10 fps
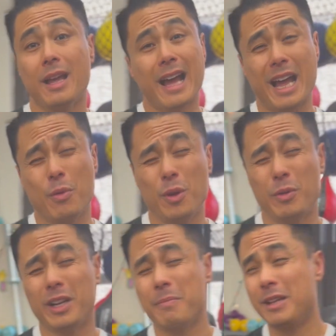I wouldn't
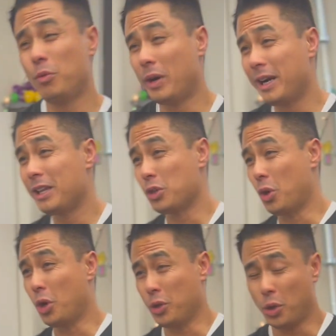recommend wearing this
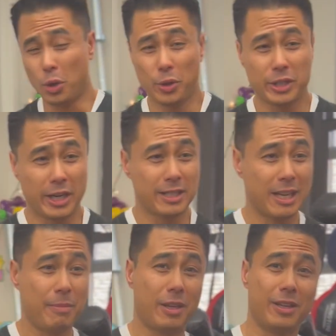the whole entire time
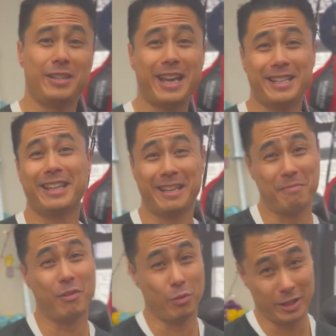because, yes, it can
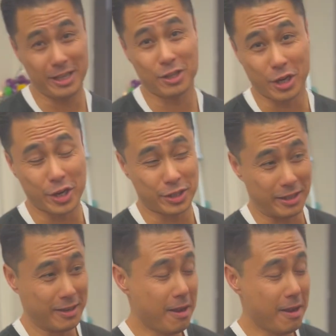be really exhausting.